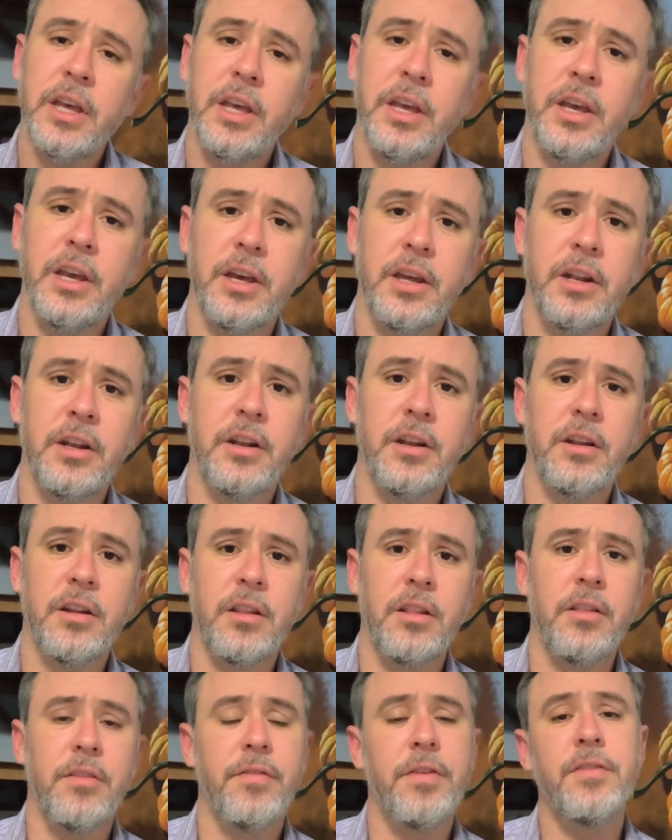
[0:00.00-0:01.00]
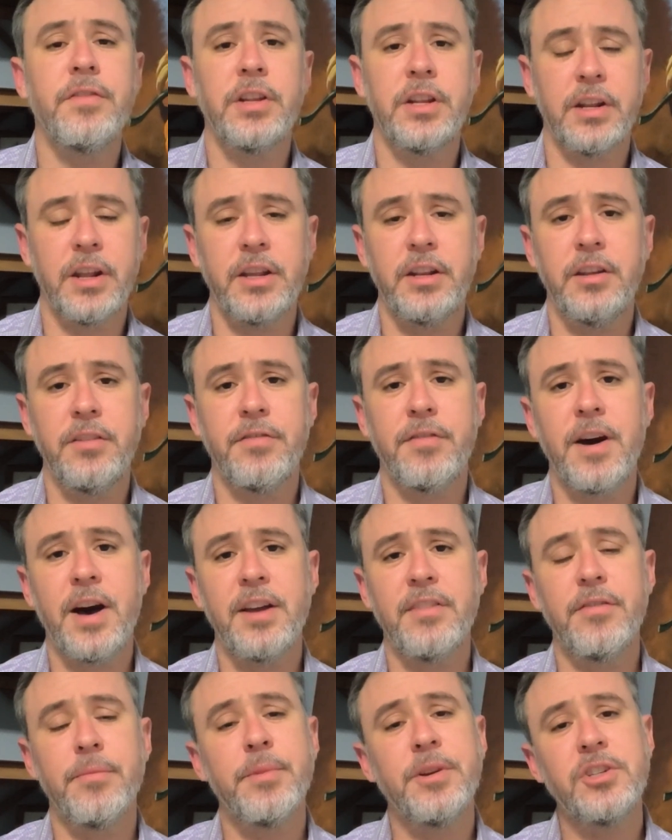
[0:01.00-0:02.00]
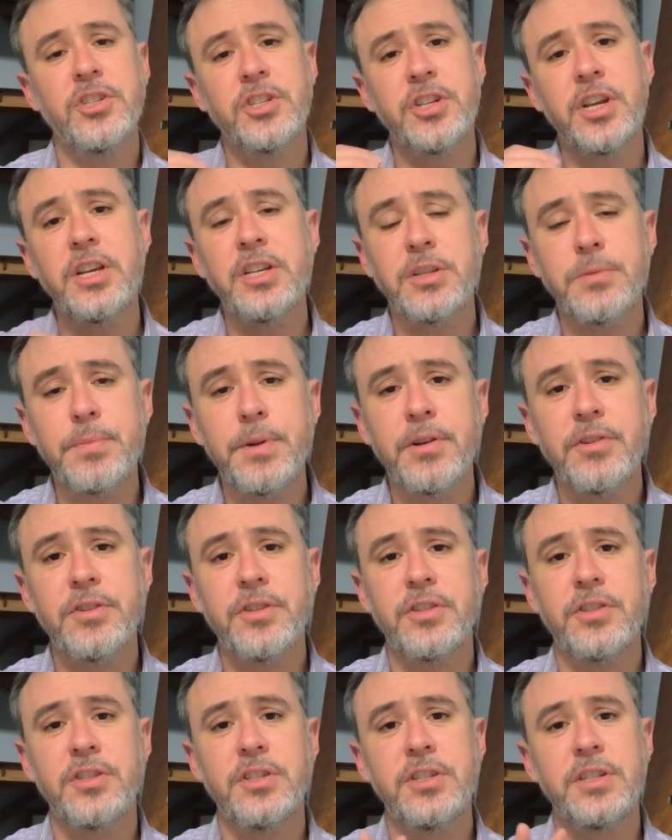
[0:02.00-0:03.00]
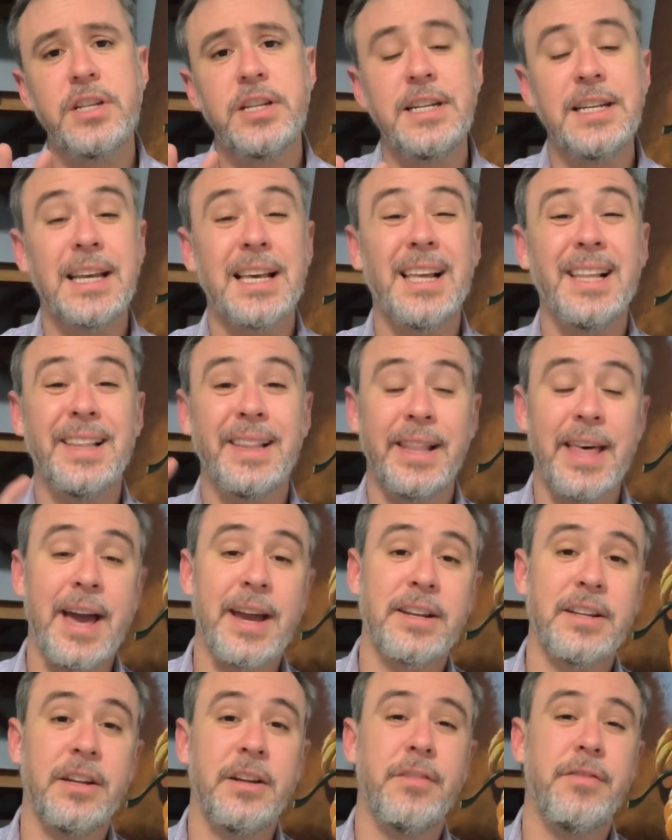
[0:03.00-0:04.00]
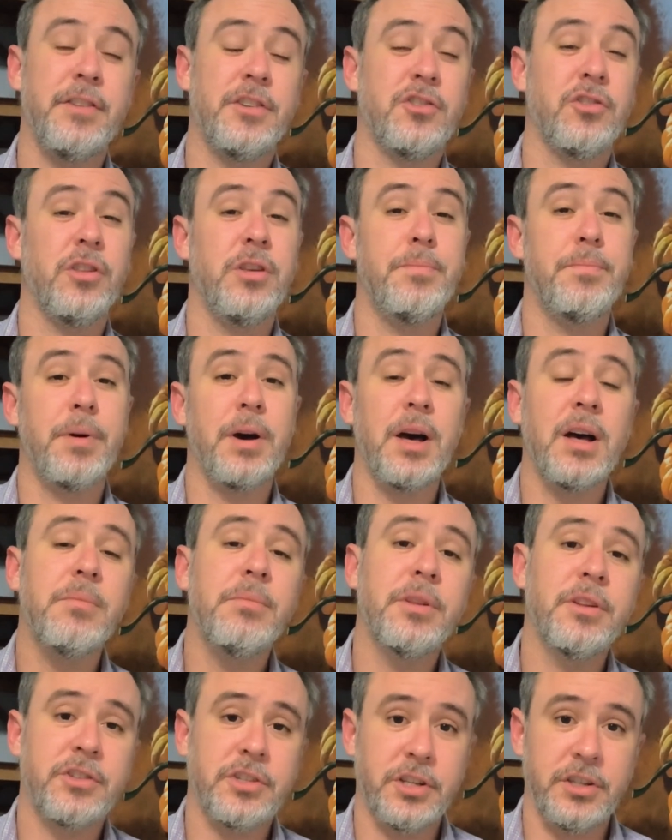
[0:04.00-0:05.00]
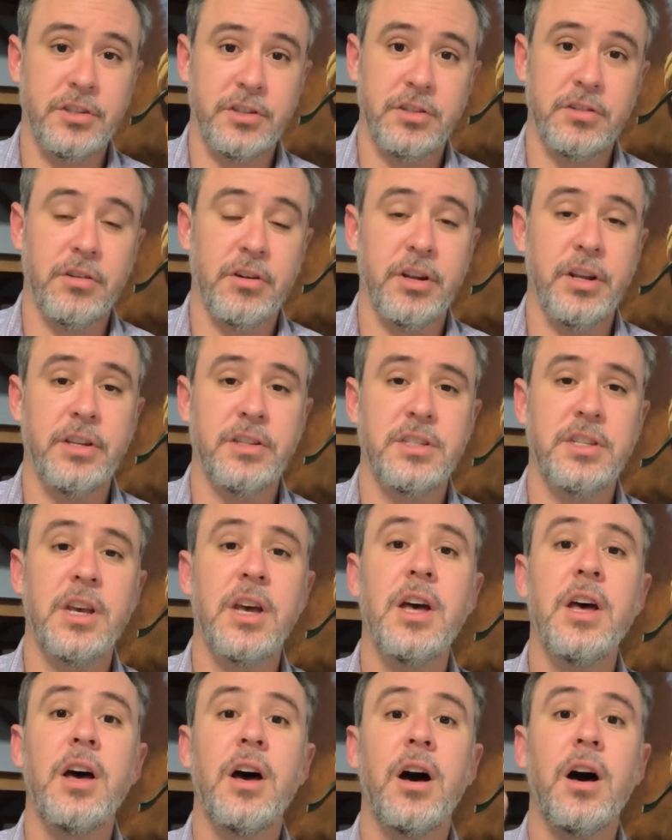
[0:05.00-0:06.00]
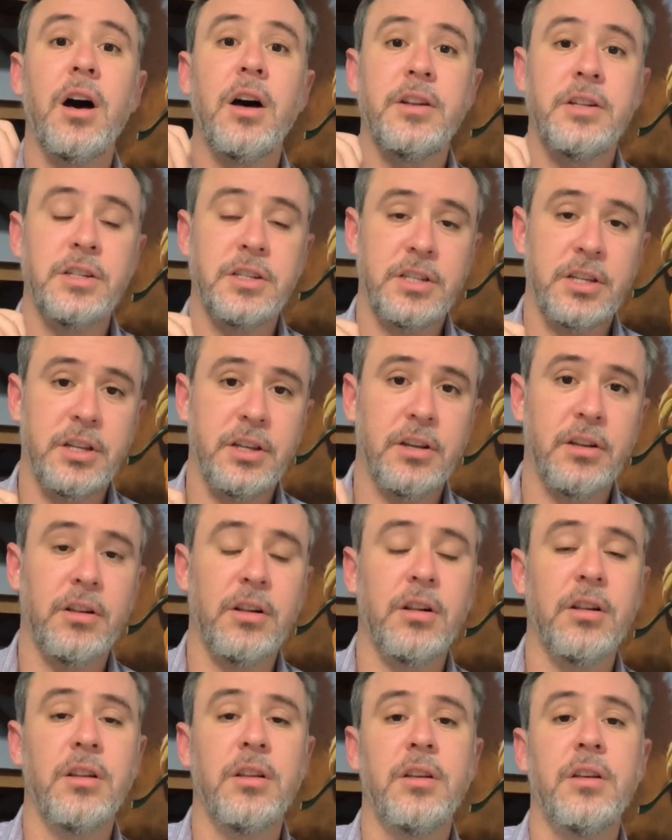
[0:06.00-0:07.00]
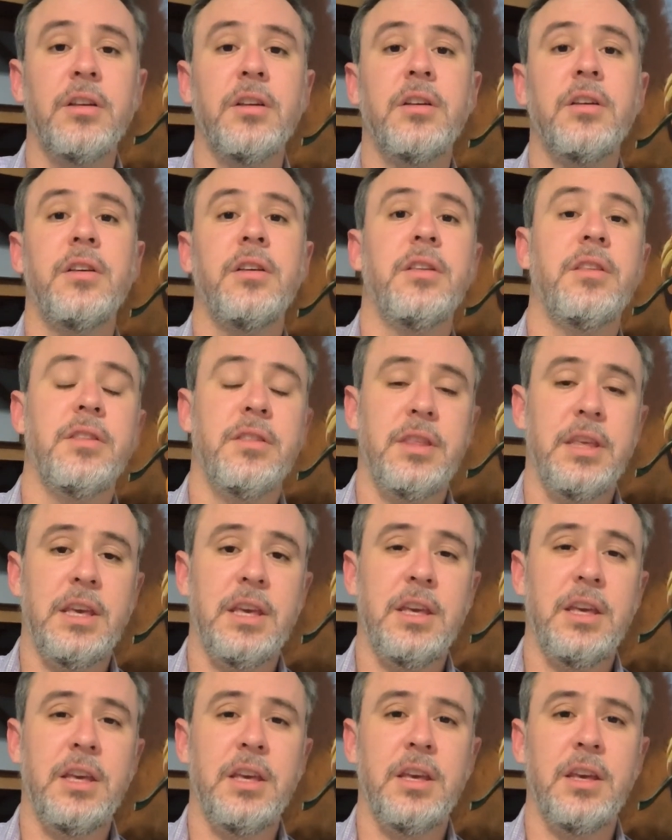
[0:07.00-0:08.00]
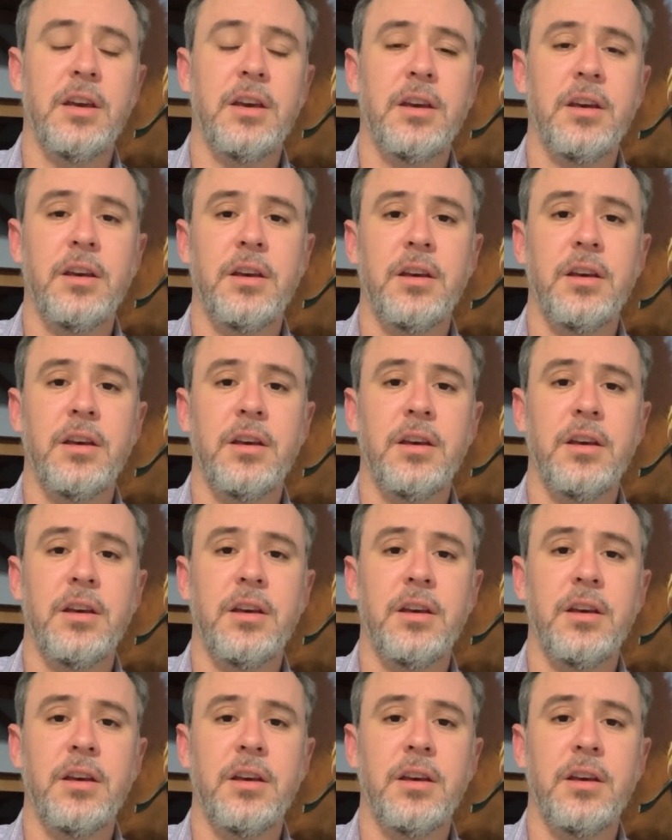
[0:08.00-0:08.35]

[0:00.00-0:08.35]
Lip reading: in the 1595. But Shakespeare didn't collect and officially publish his sonnets until the